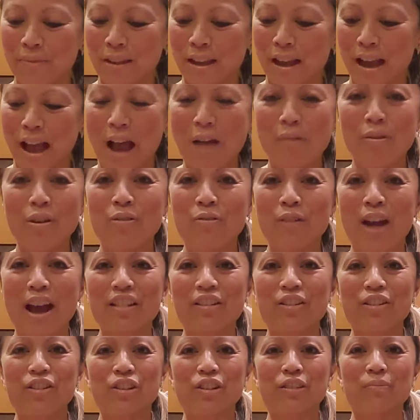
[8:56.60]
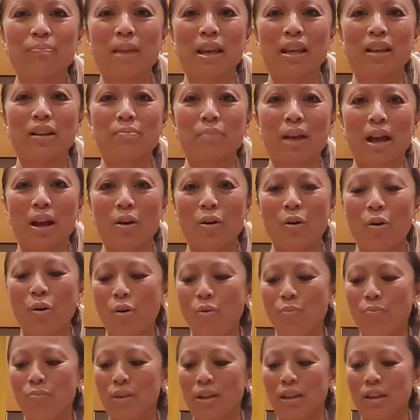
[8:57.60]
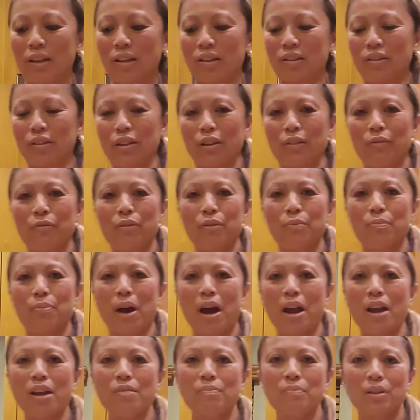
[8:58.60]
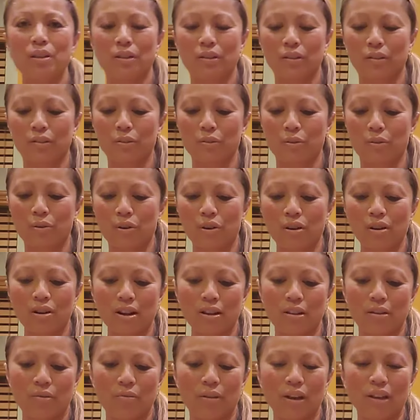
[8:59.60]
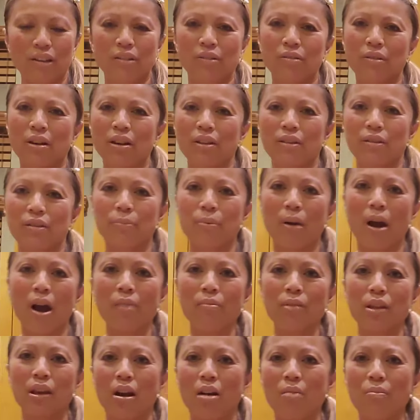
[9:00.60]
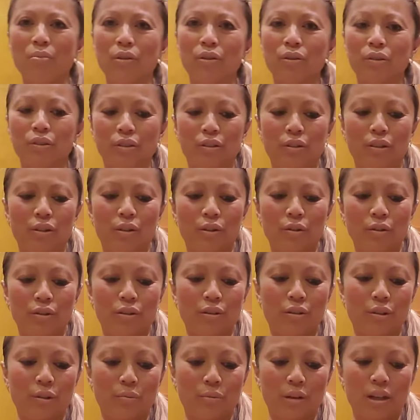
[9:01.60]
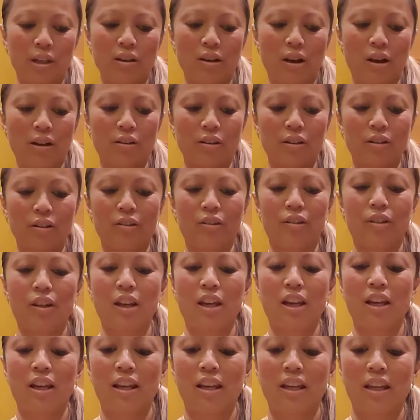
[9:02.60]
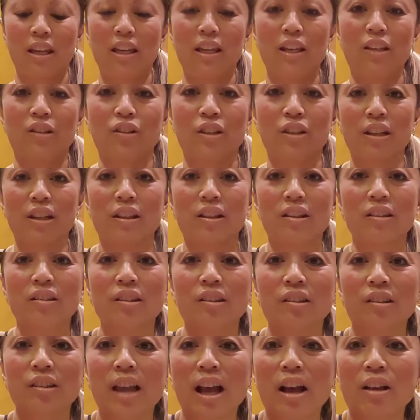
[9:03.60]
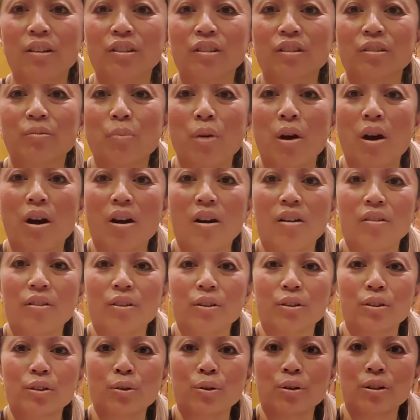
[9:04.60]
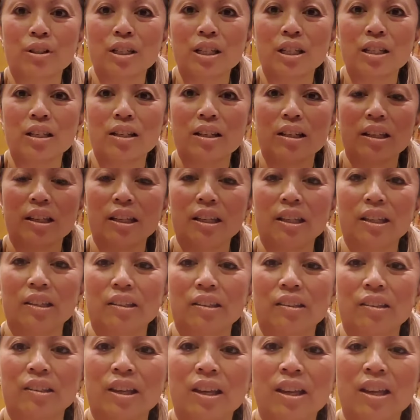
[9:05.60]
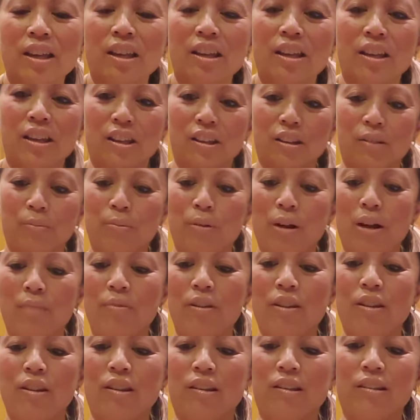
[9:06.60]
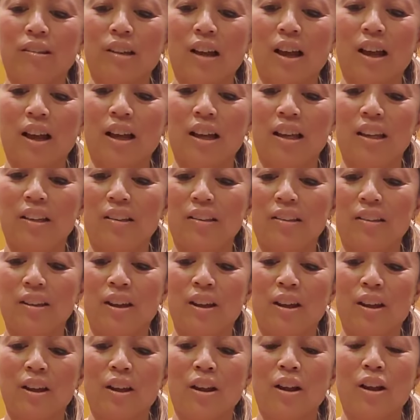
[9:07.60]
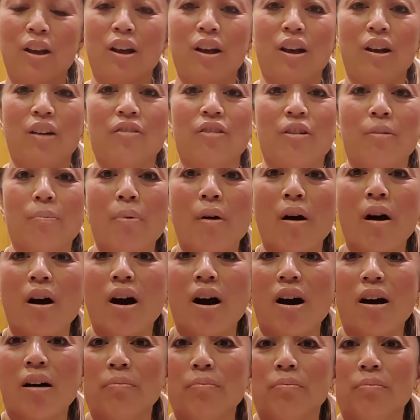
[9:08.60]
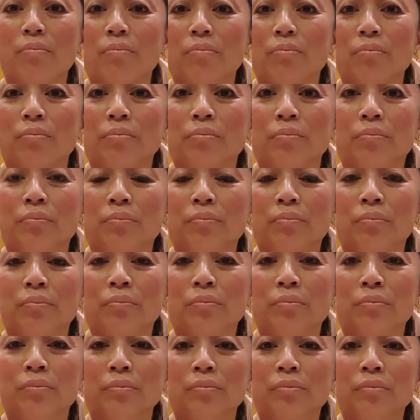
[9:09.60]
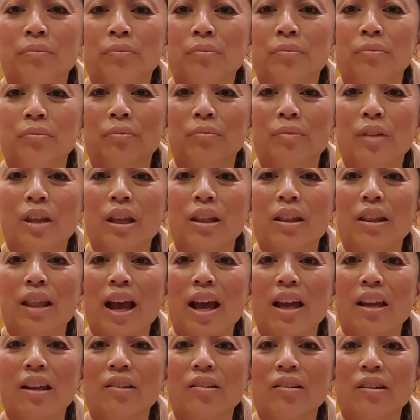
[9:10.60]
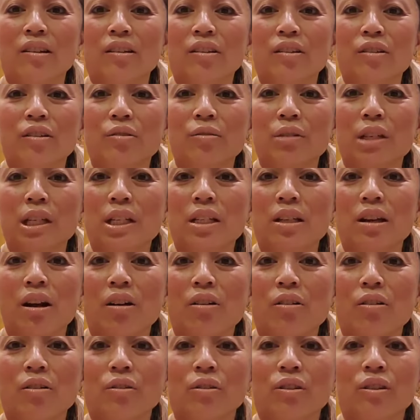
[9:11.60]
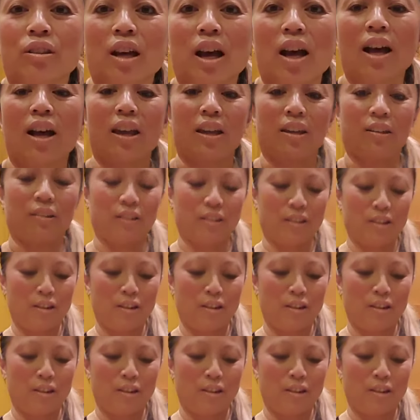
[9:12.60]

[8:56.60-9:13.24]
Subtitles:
I would rather just make them at home, because if you buy them in the store at the restaurant, they're probably almost close to $3 each. this is how small the tortilla is. It's probably the size of a palm. And that is a street taco size.